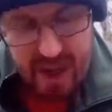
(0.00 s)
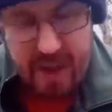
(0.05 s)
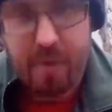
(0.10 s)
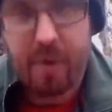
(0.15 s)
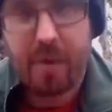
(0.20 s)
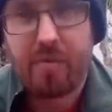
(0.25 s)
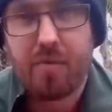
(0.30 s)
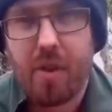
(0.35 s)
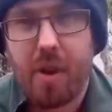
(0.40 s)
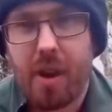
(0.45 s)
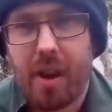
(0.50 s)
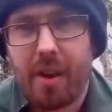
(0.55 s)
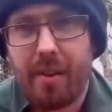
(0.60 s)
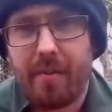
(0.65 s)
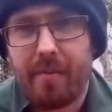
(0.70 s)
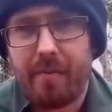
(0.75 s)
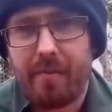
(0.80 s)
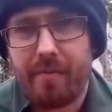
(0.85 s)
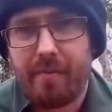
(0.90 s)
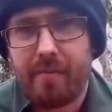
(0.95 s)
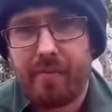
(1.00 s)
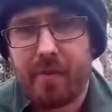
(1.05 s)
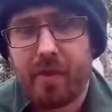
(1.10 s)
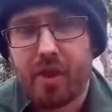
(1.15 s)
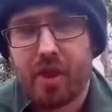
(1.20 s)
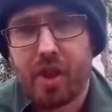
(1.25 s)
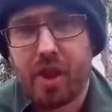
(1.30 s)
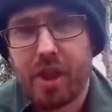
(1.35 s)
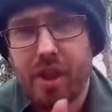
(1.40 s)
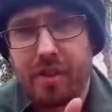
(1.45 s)
anyway, right,
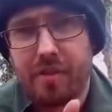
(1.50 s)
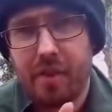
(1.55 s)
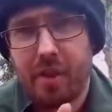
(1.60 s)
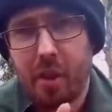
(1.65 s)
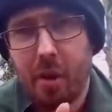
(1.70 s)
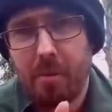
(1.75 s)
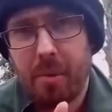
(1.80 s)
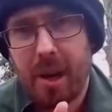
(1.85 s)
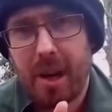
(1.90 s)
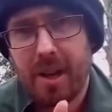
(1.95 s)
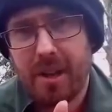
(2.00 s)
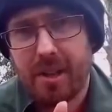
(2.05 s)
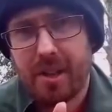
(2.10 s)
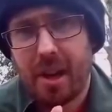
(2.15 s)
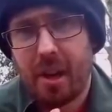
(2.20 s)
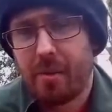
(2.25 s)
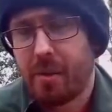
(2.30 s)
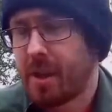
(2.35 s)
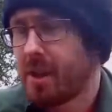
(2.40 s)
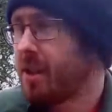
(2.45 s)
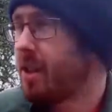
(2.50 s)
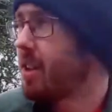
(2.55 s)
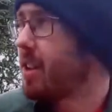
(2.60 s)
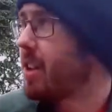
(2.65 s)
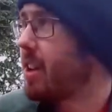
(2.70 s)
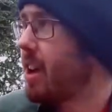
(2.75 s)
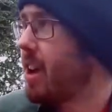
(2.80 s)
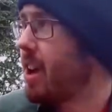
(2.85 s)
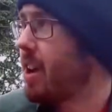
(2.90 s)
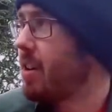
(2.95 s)
cheers for nominator Owen.
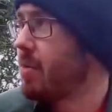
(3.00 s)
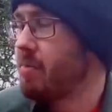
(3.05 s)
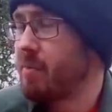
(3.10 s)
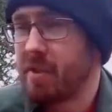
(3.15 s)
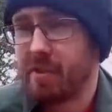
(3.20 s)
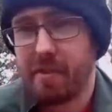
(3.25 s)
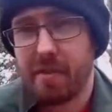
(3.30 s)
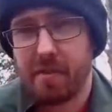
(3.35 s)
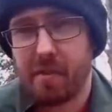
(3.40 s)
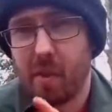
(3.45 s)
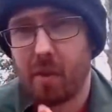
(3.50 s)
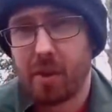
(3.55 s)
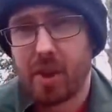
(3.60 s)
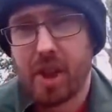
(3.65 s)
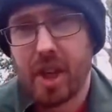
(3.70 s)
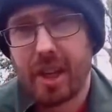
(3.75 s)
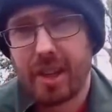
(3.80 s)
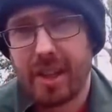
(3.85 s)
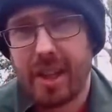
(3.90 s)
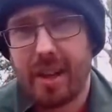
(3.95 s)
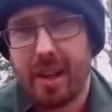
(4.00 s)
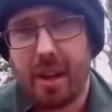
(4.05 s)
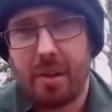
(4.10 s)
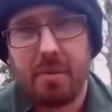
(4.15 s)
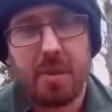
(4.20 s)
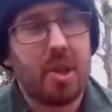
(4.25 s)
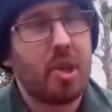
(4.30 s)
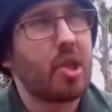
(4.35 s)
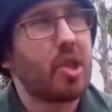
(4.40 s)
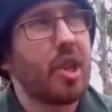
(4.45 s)
If you've not checked out
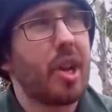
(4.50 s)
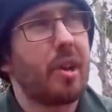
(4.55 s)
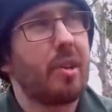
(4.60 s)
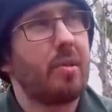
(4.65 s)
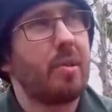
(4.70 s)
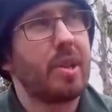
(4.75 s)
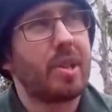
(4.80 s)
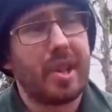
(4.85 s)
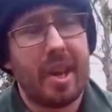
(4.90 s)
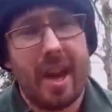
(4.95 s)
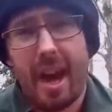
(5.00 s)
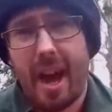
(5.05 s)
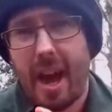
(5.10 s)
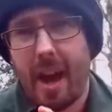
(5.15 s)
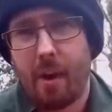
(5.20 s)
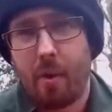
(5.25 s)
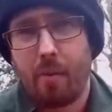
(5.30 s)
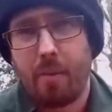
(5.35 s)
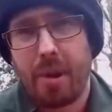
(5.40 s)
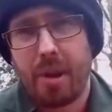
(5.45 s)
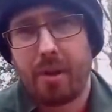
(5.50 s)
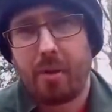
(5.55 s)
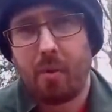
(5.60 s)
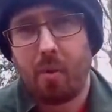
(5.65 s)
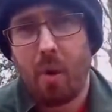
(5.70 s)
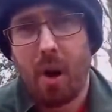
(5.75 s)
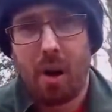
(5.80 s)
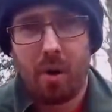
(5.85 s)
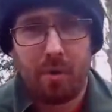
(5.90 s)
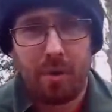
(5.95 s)
Owen's channel, it's Albion
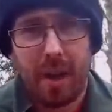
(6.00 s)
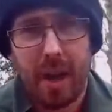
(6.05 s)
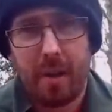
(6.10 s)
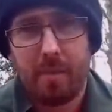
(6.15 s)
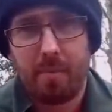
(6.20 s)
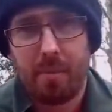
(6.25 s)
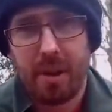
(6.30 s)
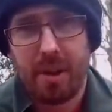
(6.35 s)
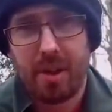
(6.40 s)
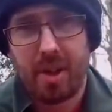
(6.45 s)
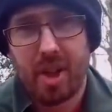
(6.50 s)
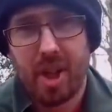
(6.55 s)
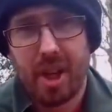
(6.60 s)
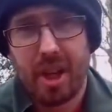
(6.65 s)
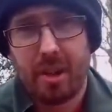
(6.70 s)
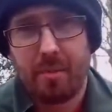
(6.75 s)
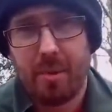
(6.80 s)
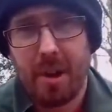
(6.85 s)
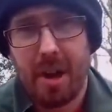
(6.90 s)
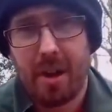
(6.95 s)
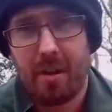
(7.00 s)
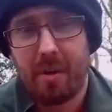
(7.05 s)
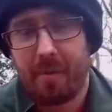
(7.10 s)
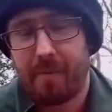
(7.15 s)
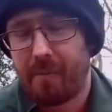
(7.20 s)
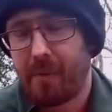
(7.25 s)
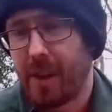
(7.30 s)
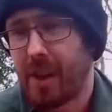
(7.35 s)
Wild Camping, check him out.